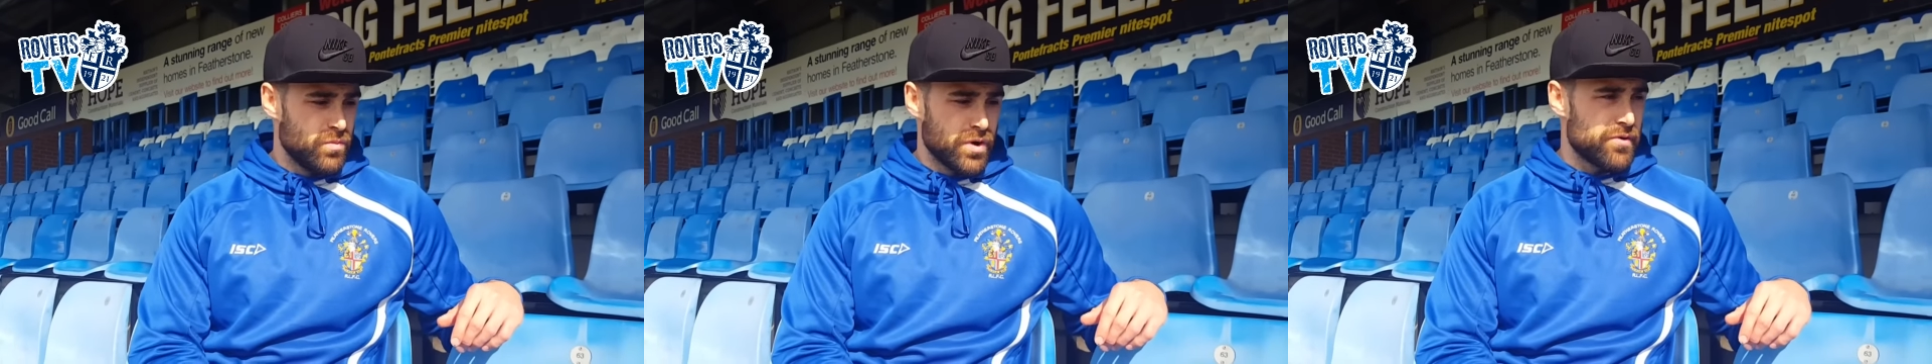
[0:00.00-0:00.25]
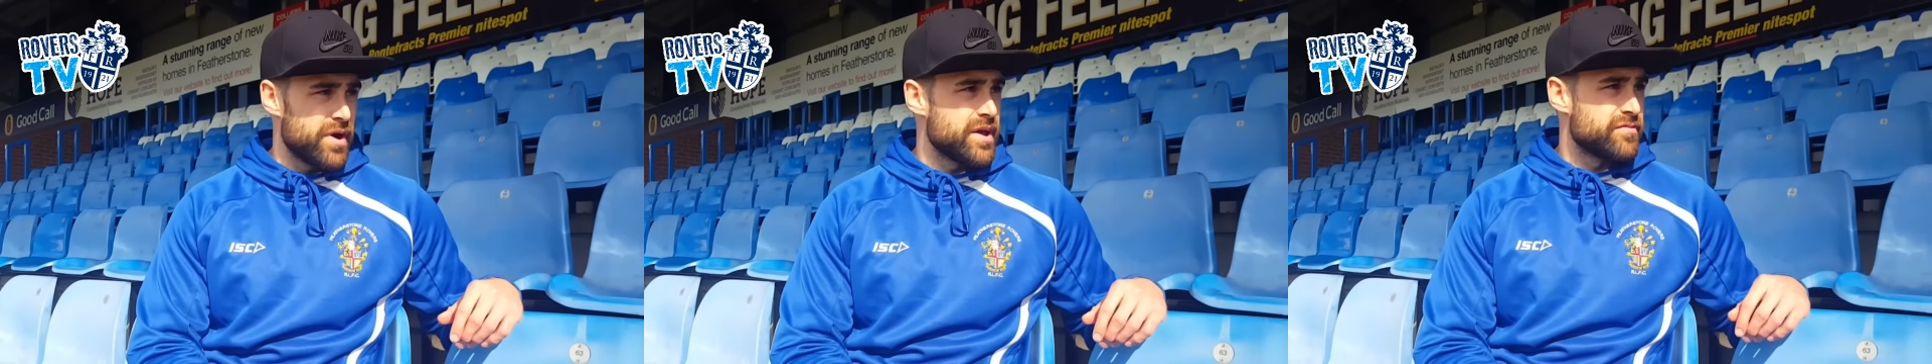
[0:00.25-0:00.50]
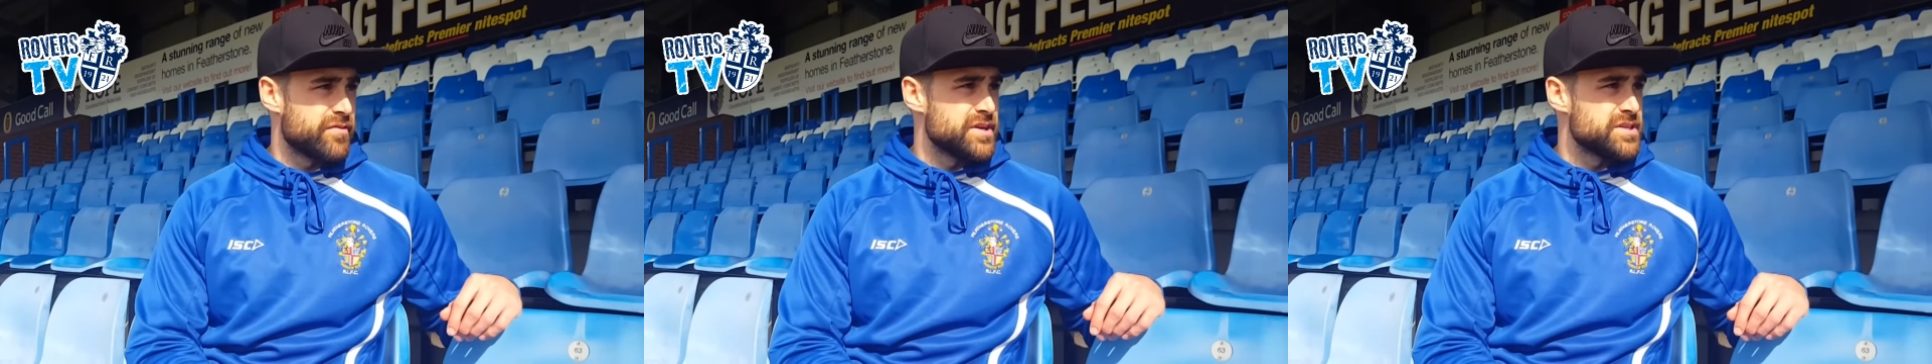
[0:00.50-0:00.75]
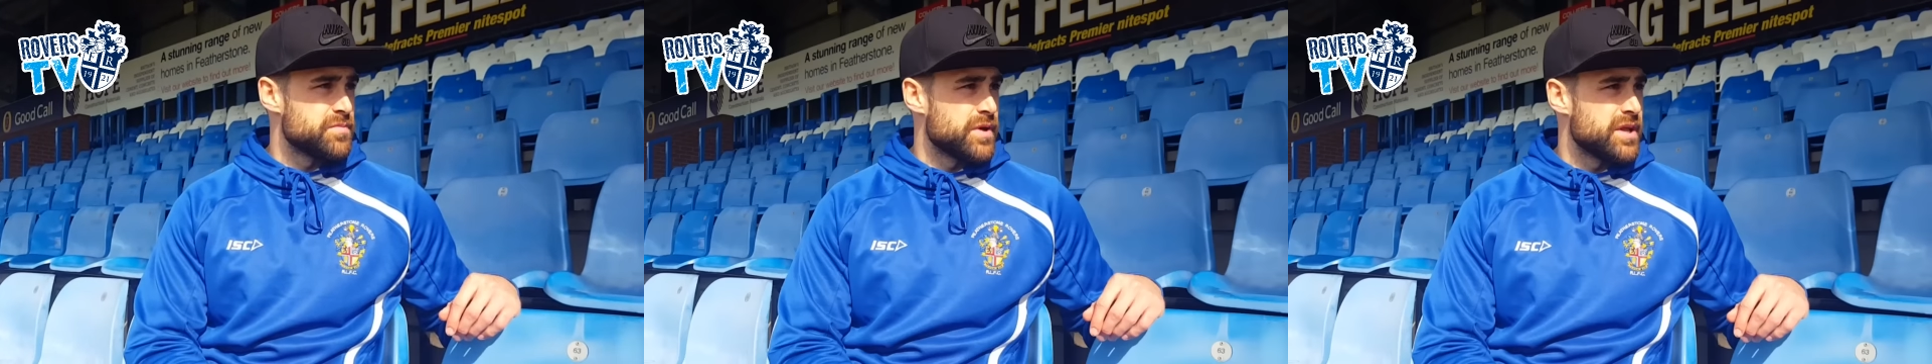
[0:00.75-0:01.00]
were great for
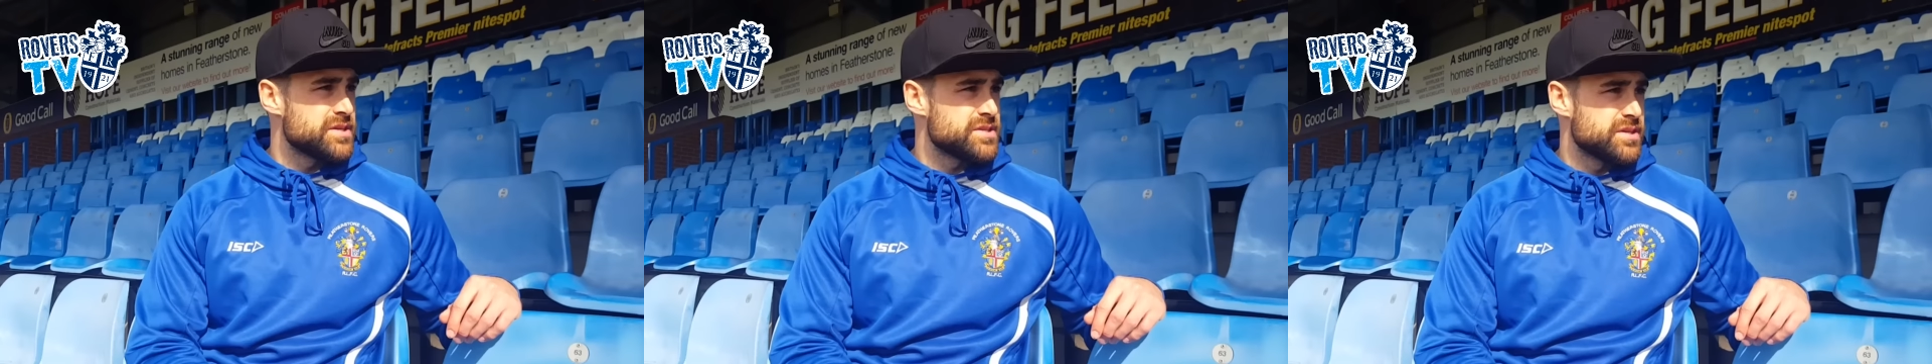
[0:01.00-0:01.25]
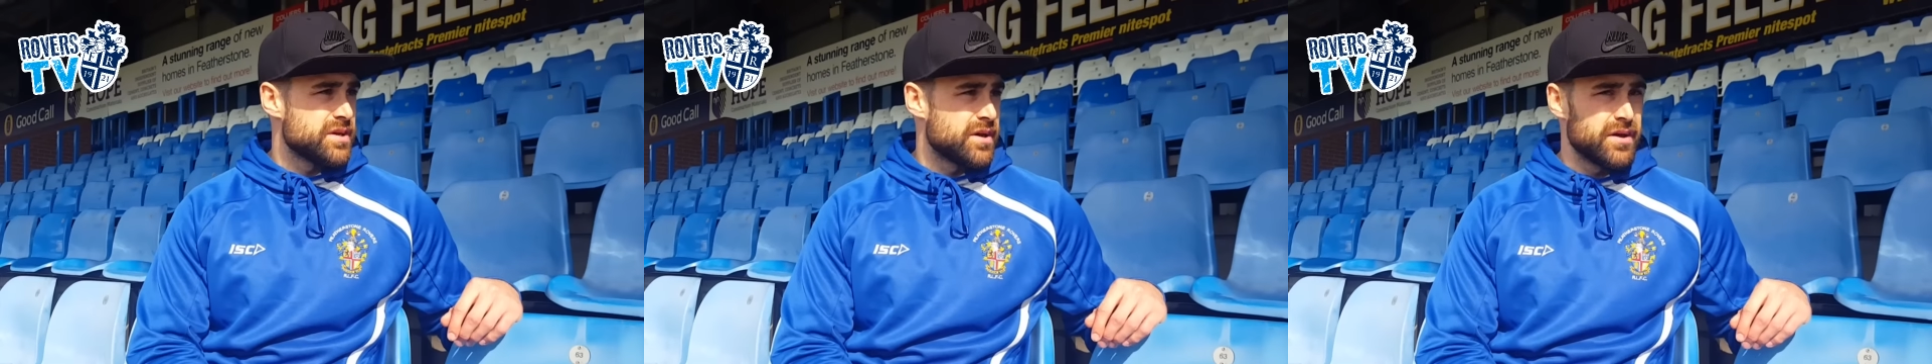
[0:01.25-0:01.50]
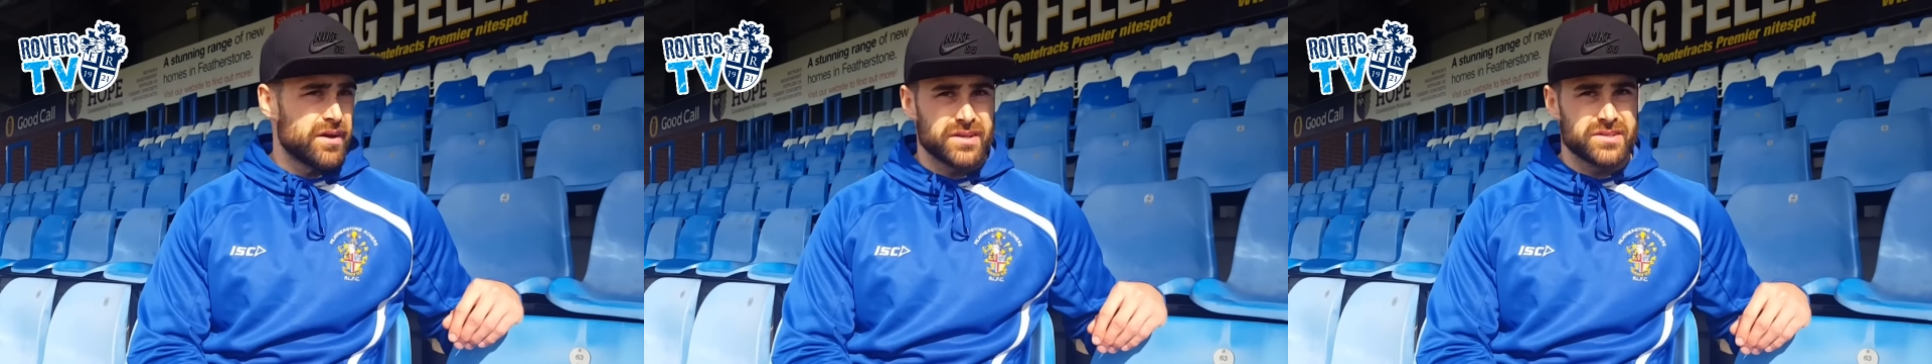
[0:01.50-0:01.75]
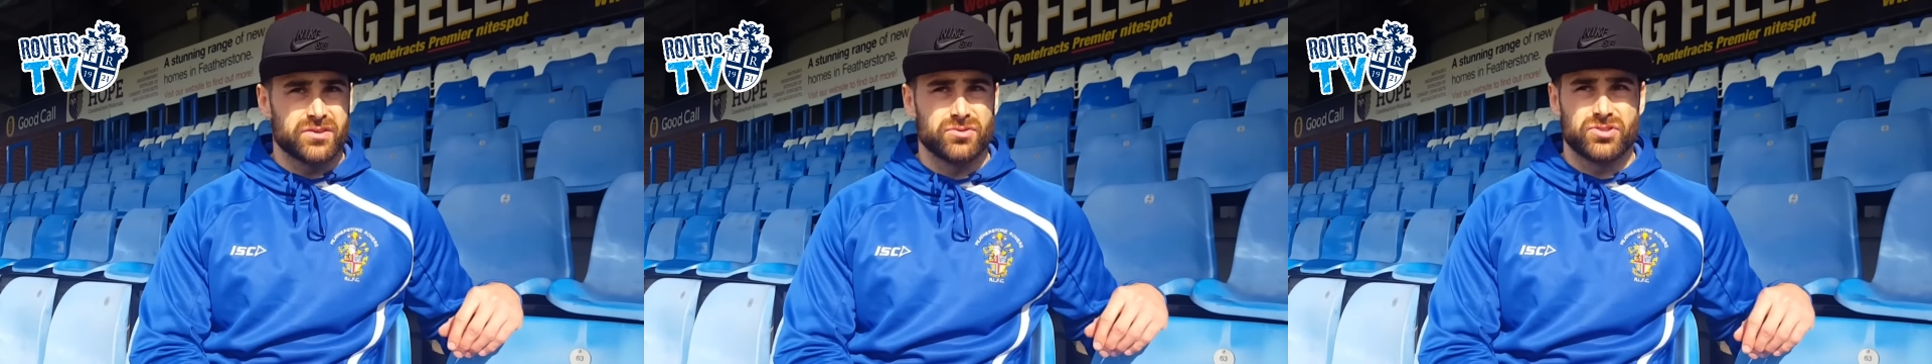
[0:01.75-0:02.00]
80 minutes
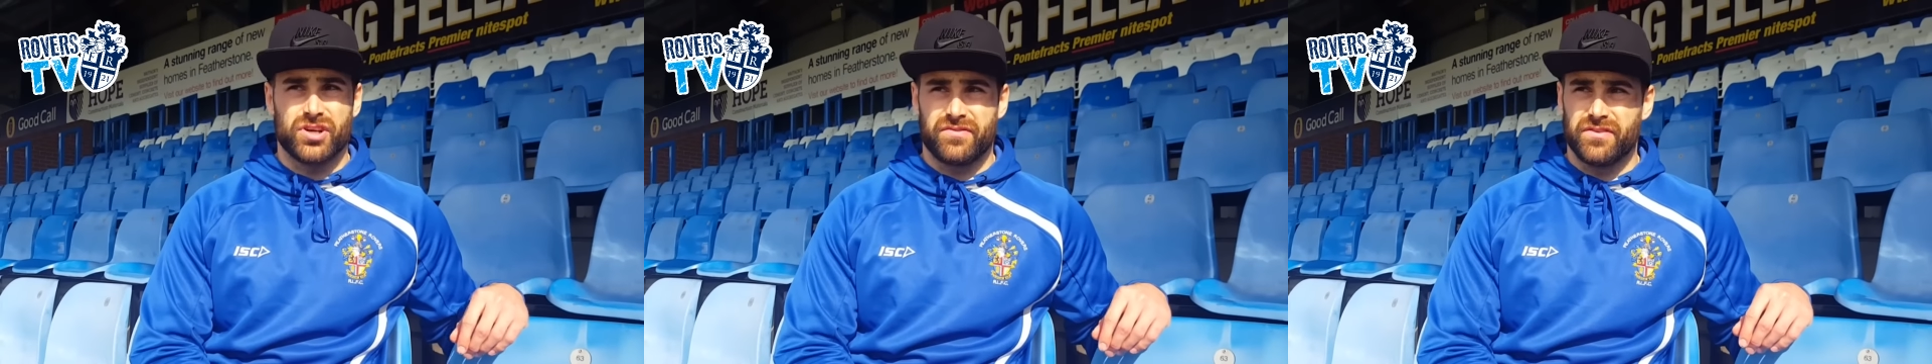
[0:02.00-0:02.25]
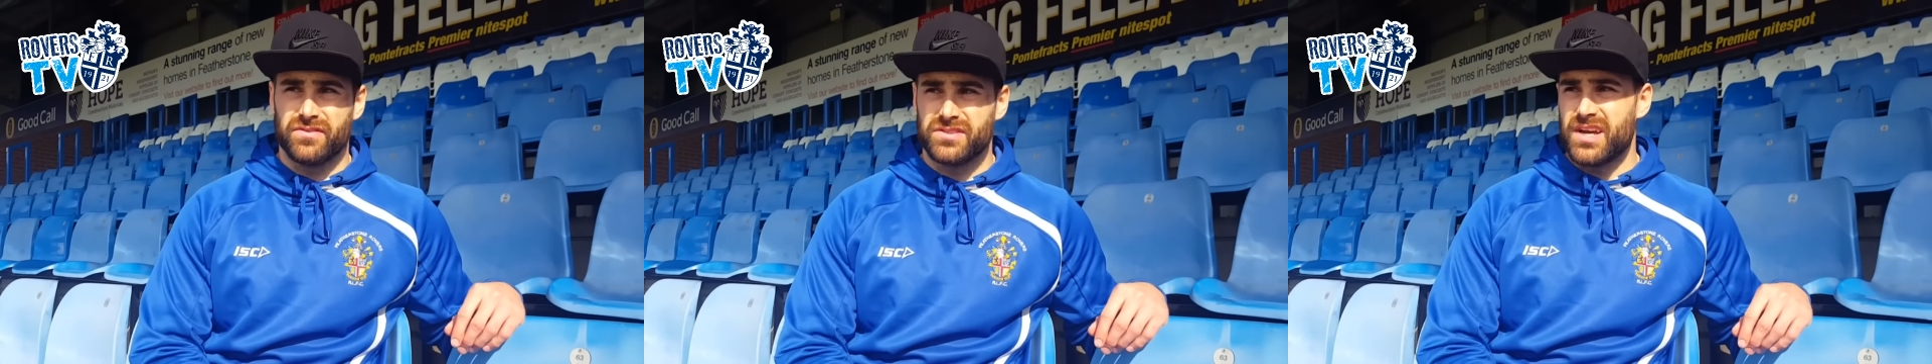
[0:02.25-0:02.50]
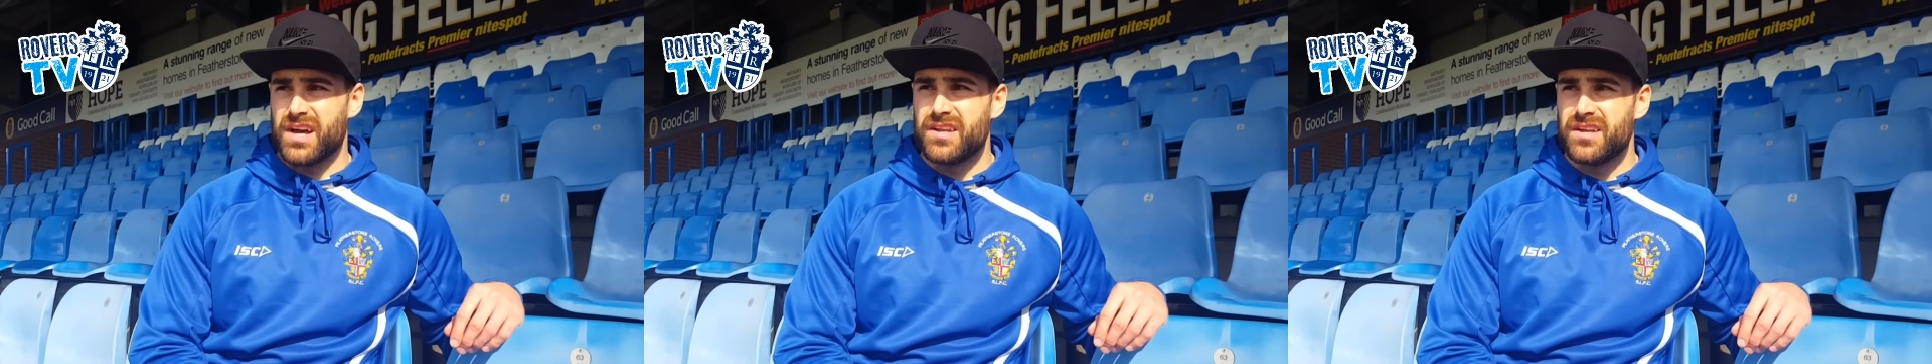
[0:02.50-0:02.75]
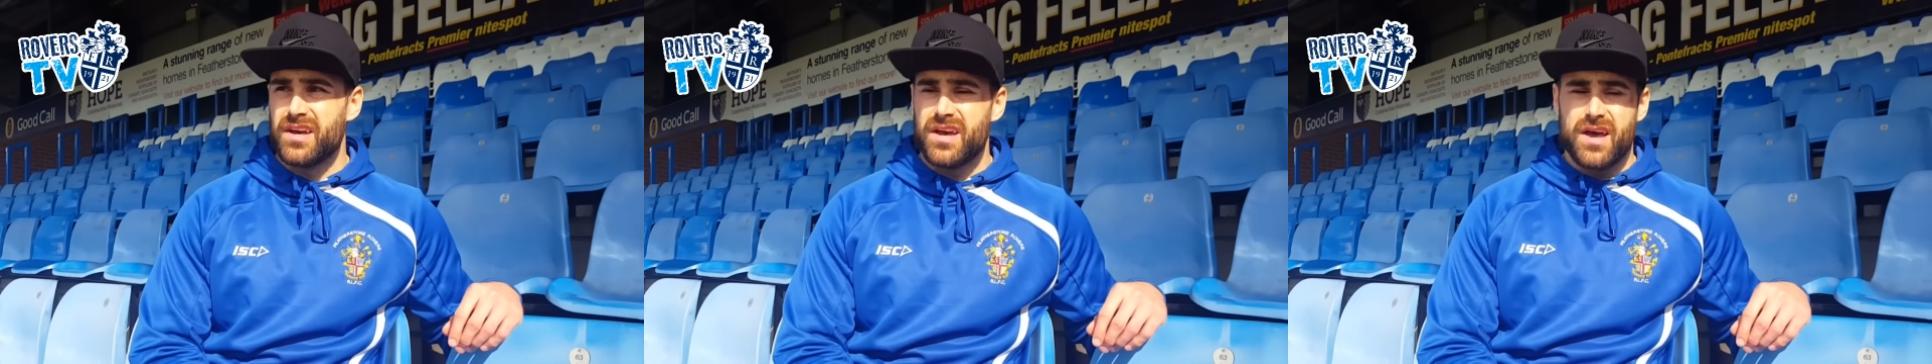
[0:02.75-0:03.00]
against a good Sheffield side.